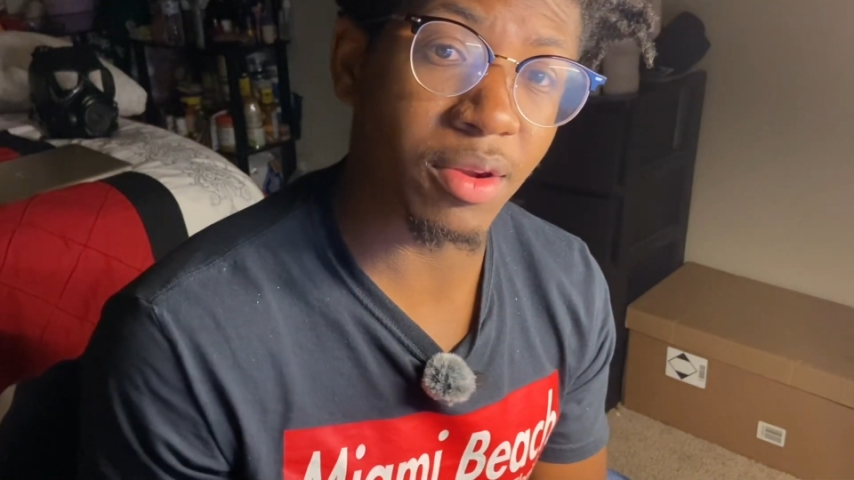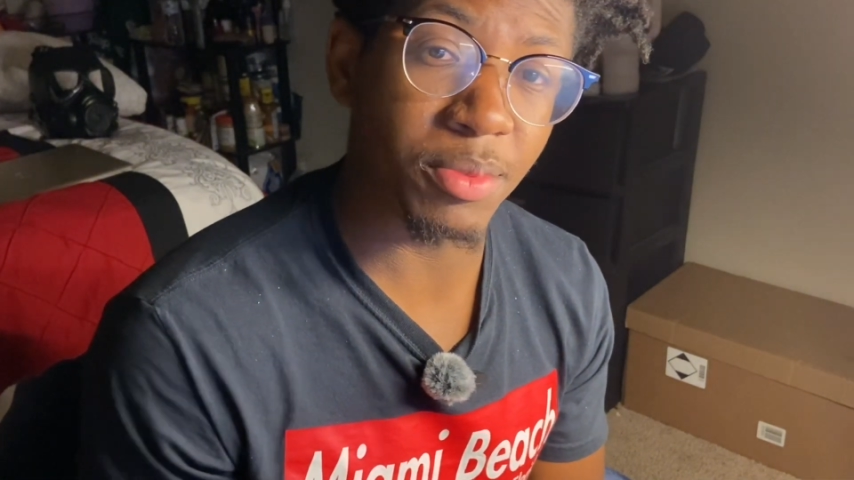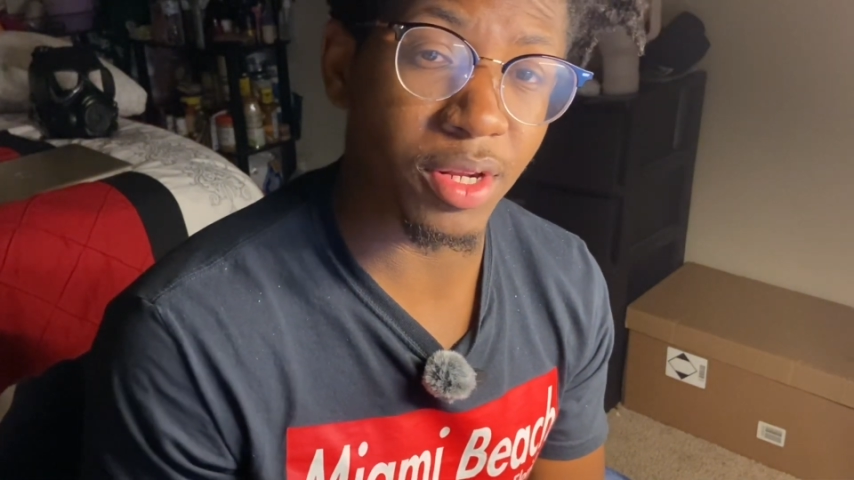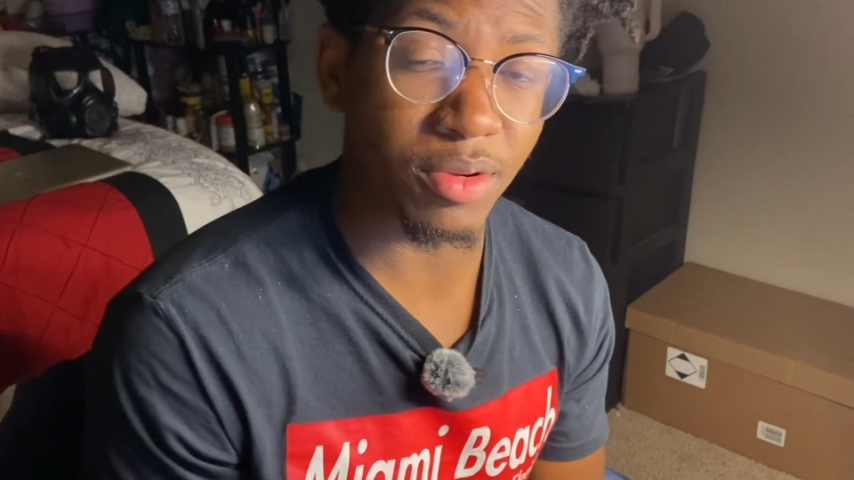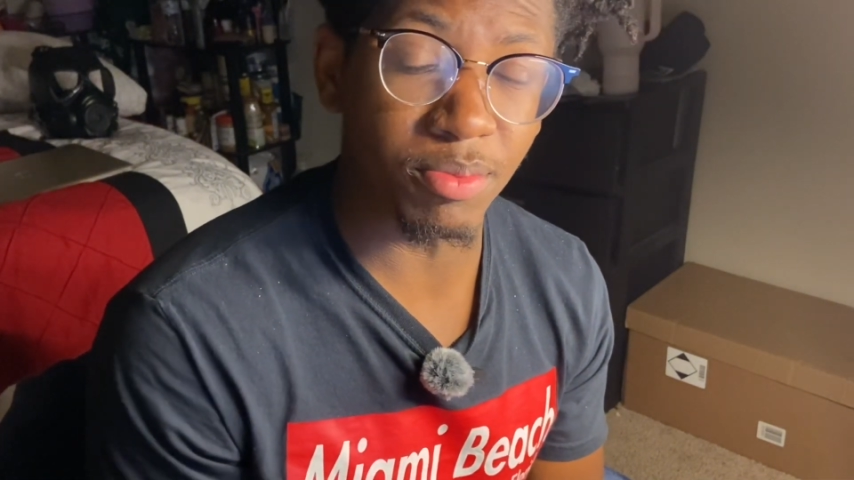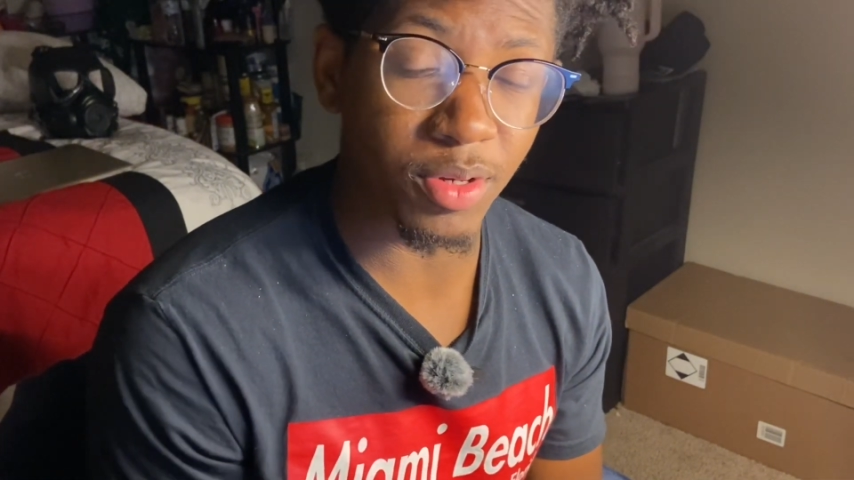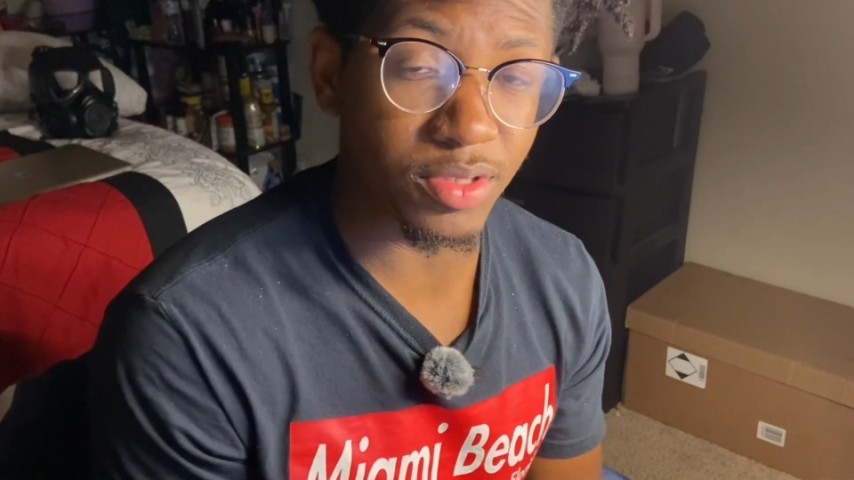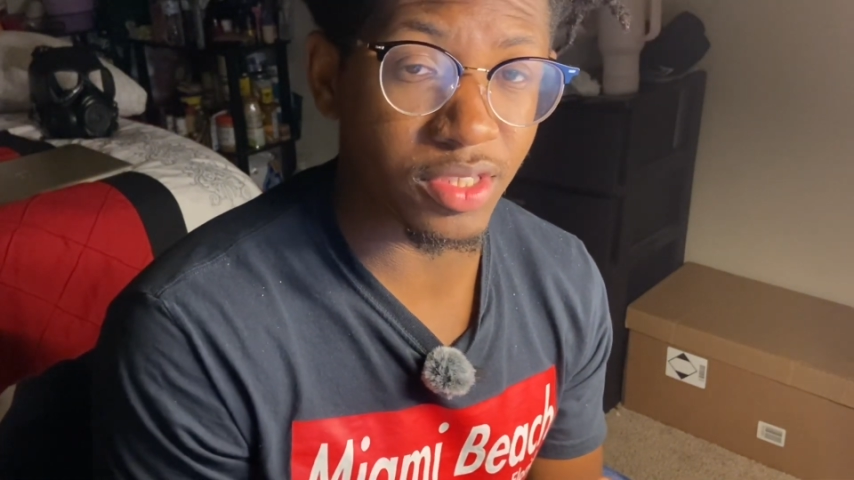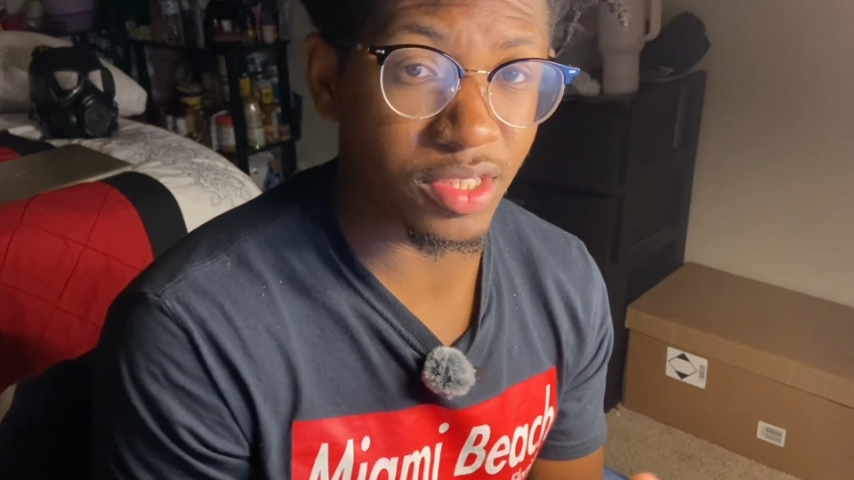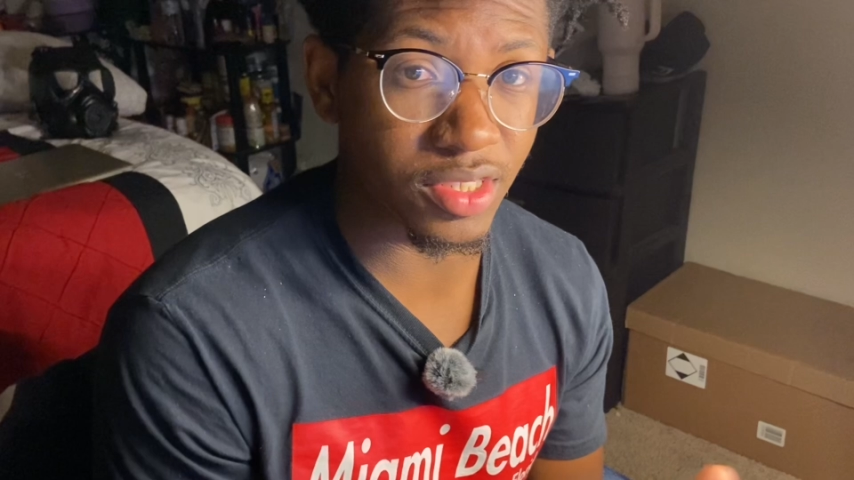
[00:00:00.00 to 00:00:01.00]
I mean,
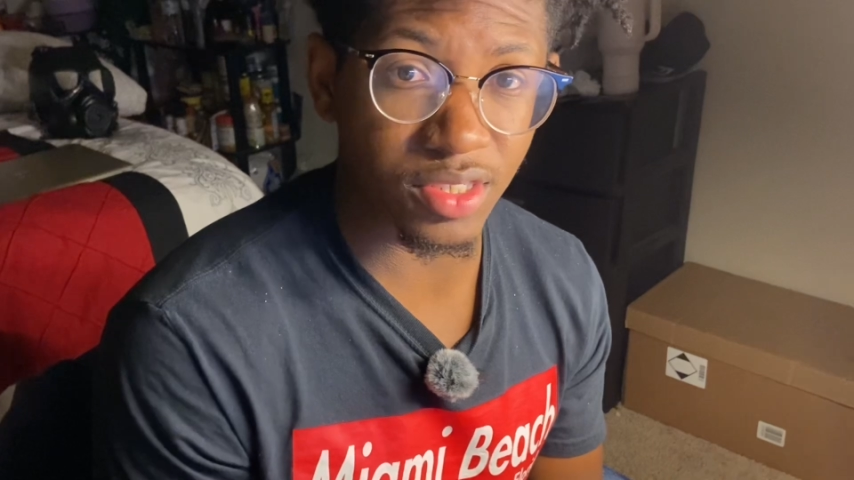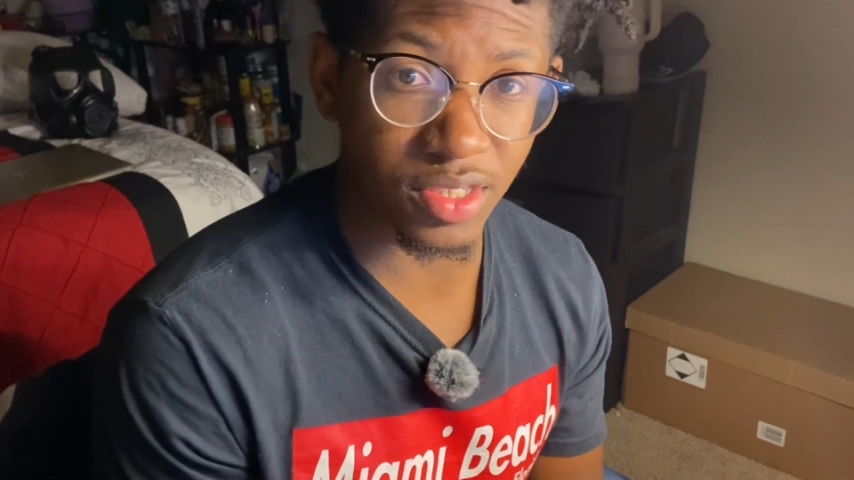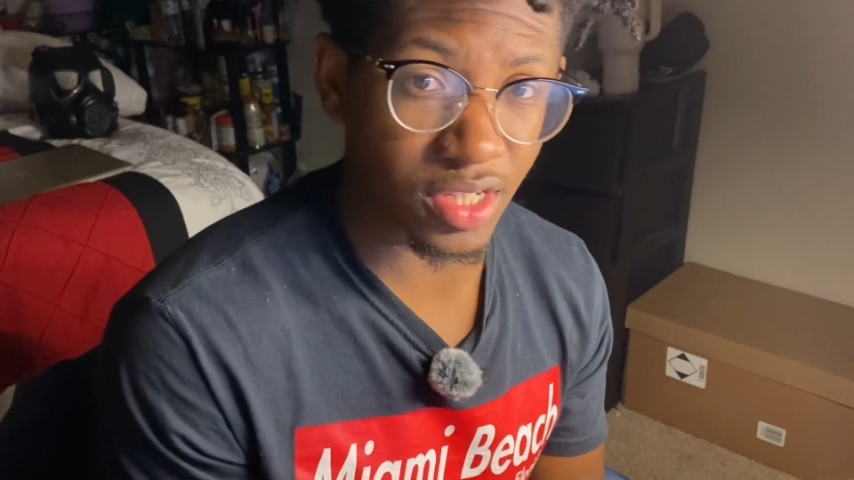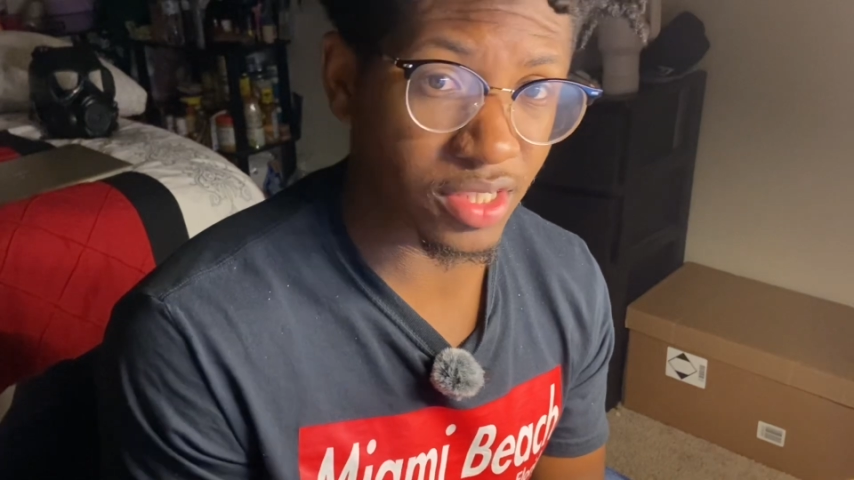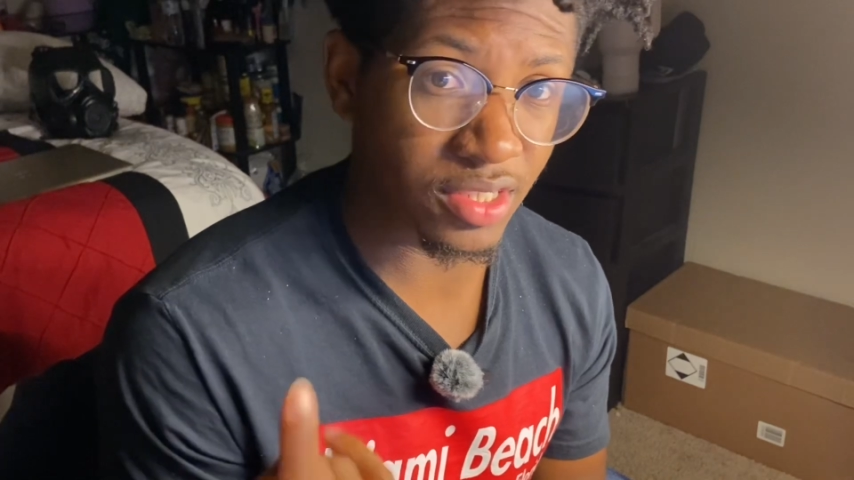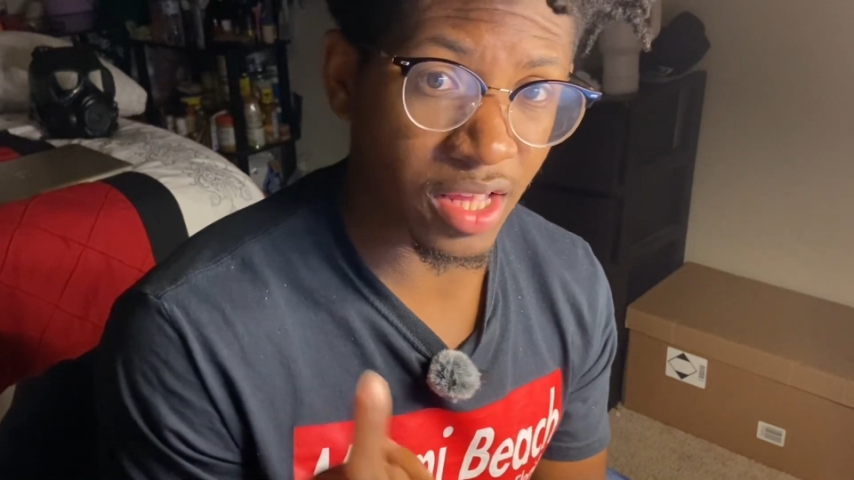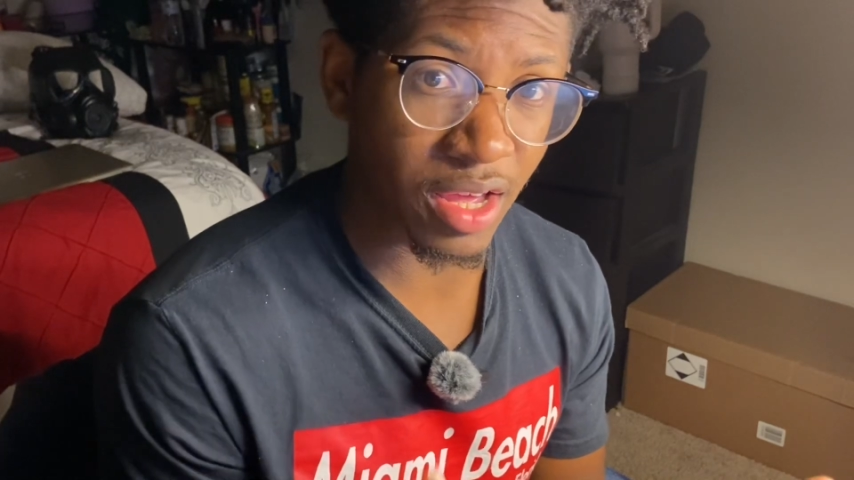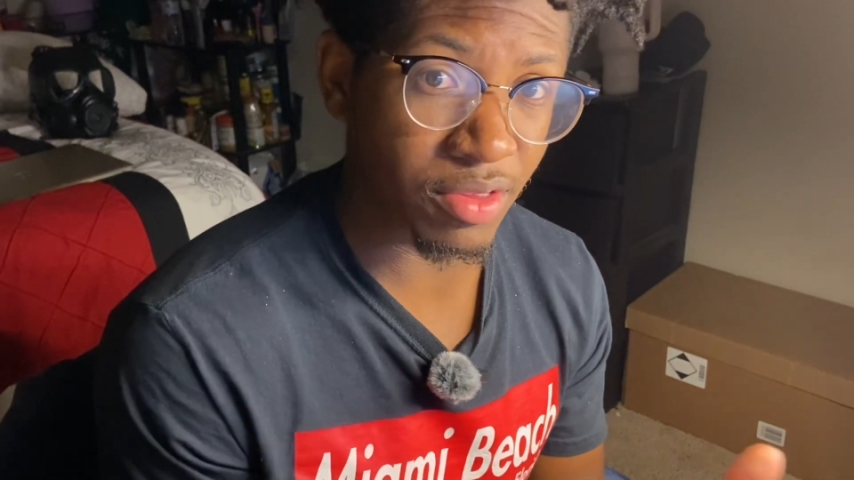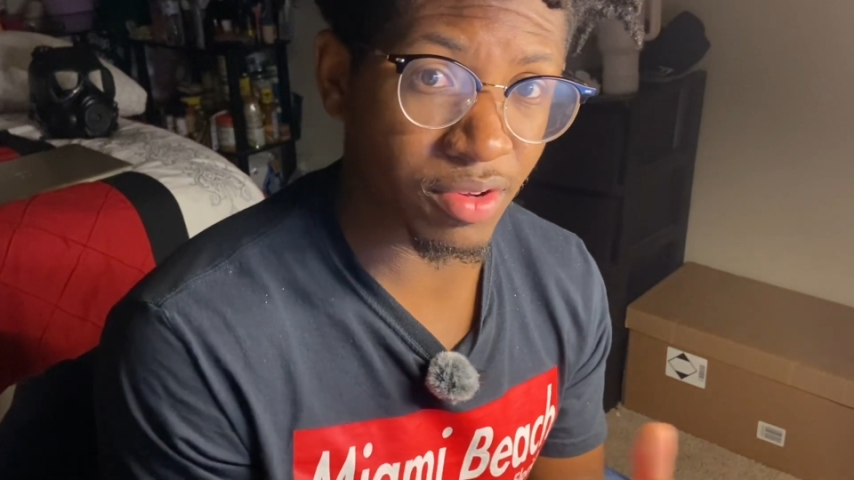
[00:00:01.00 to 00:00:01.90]
most of these kids now,